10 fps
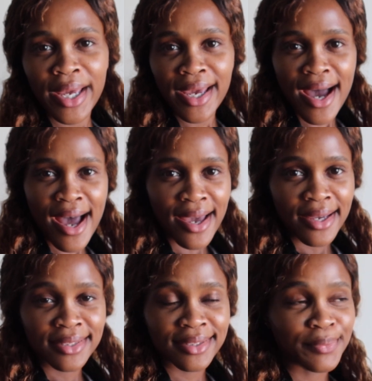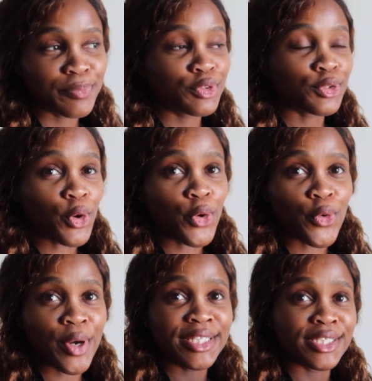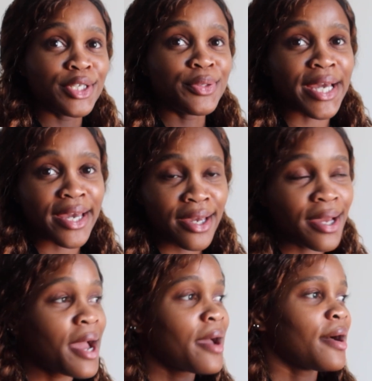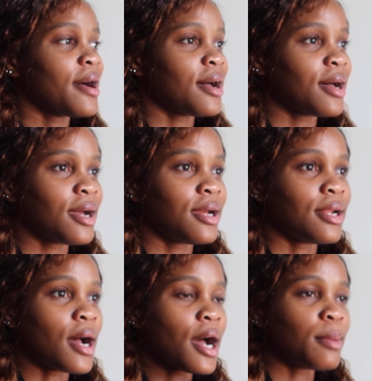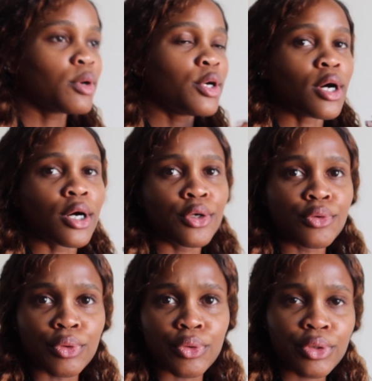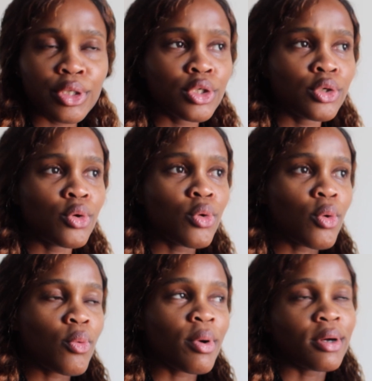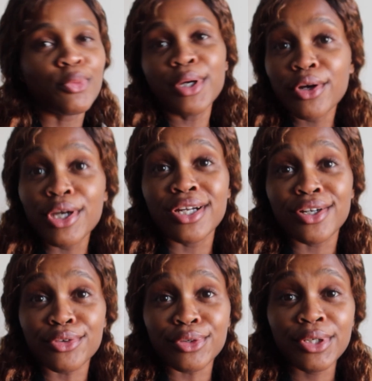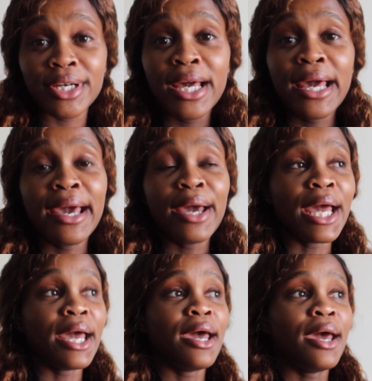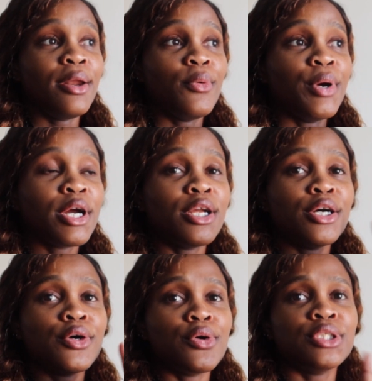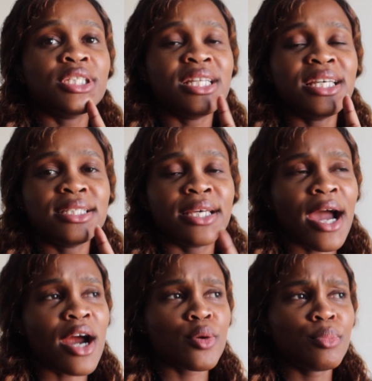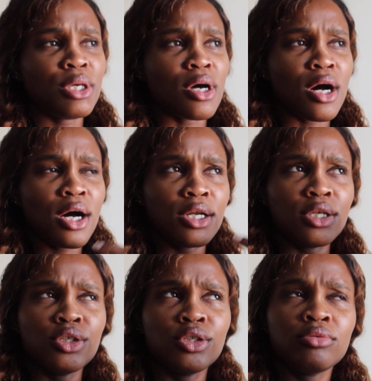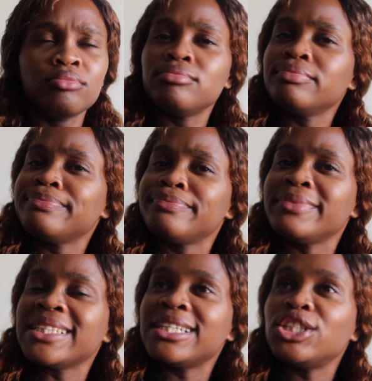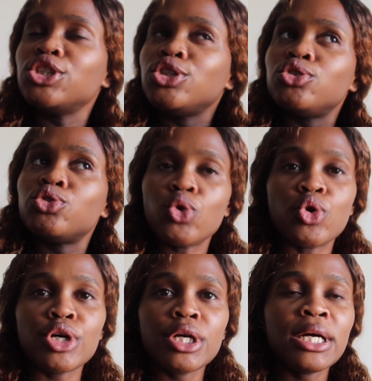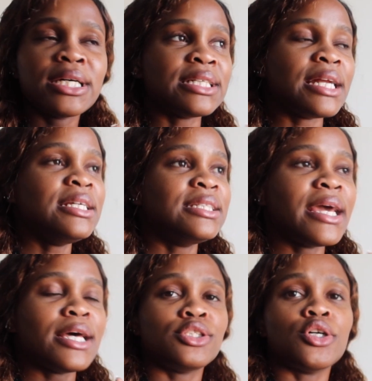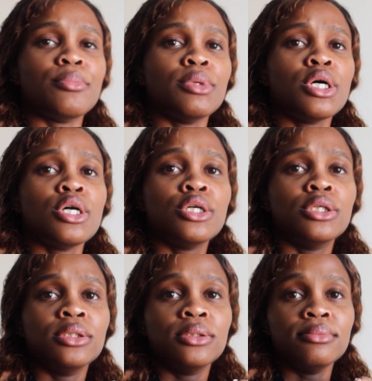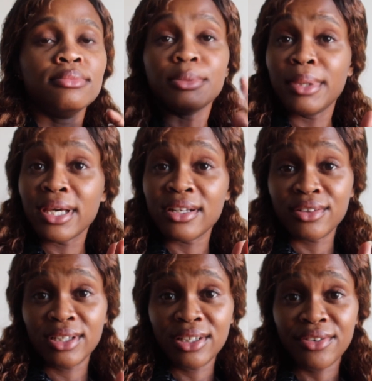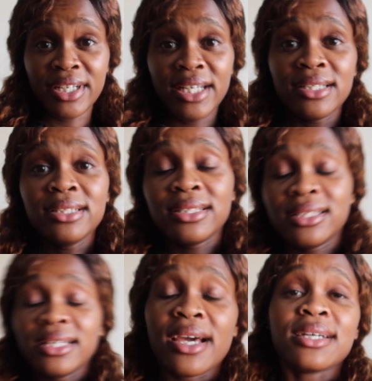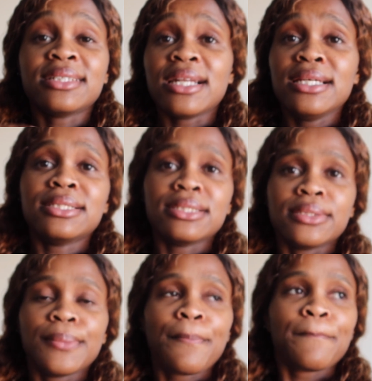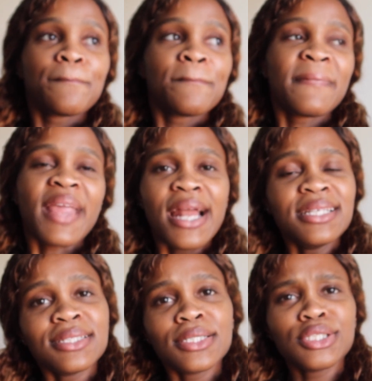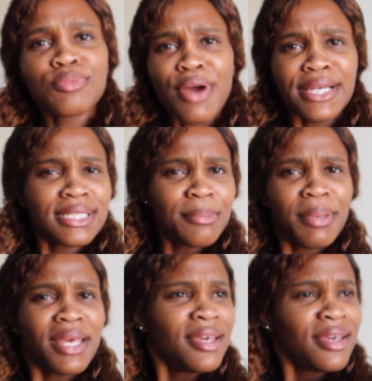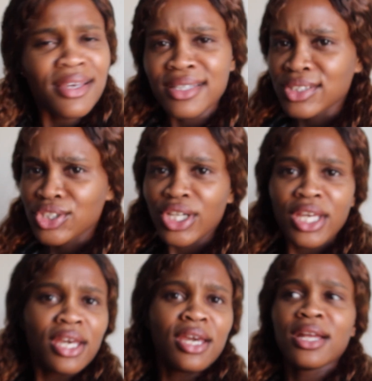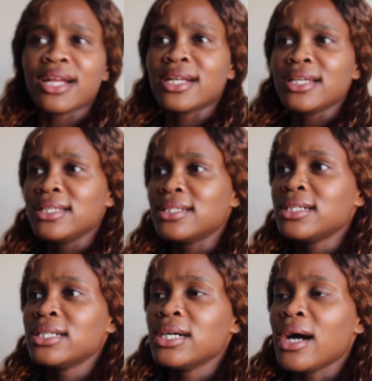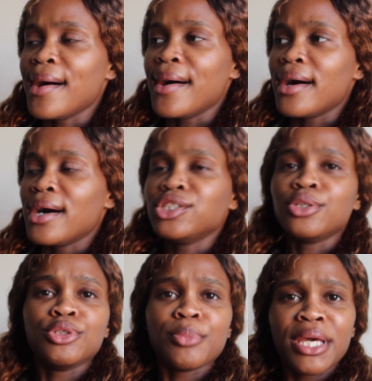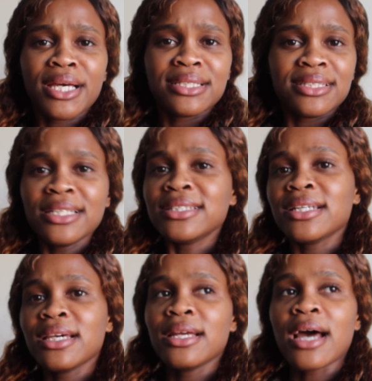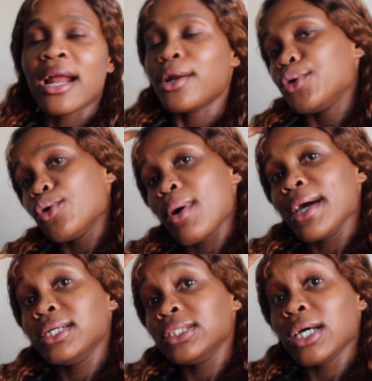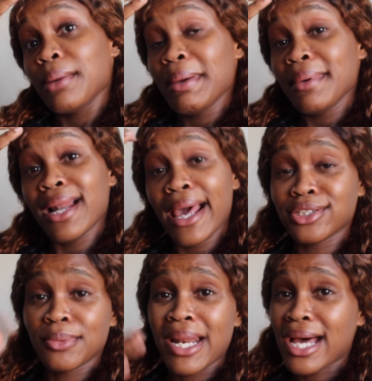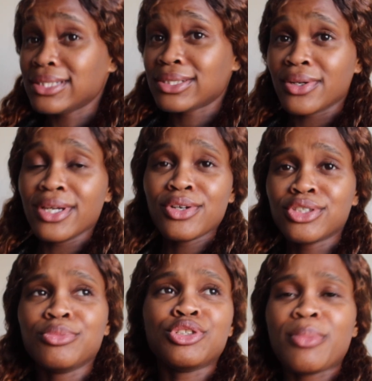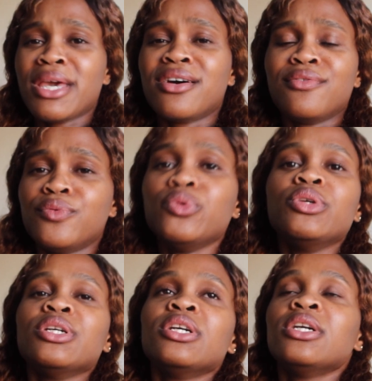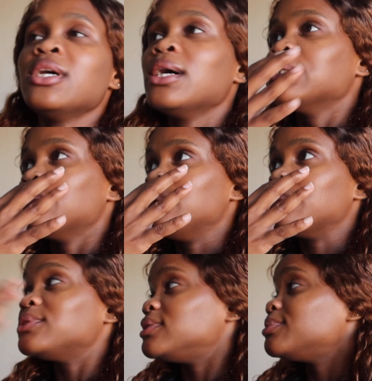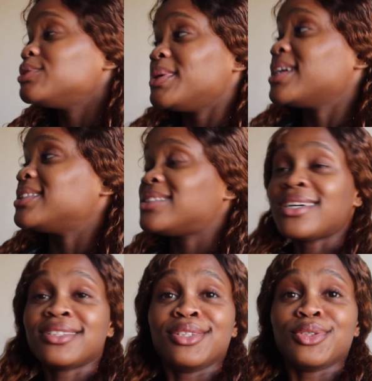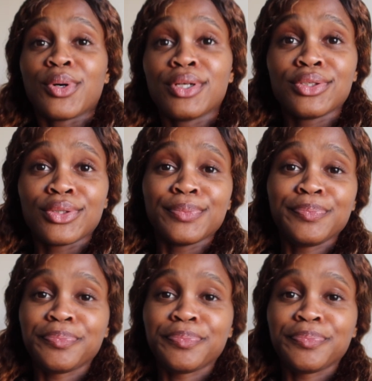hey guys, so it's a new day and I'm going on the road. Well, we're going on the road and we're gonna go to this Caribbean store because I need to get some Jamaican ingredients. because I need to cook some rice and peas and chicken, and I need some Jamaican seasoning, and I don't know what else. Maybe like some Alaska, you know, some Jamaican food, some Jamaican snacks and so on. So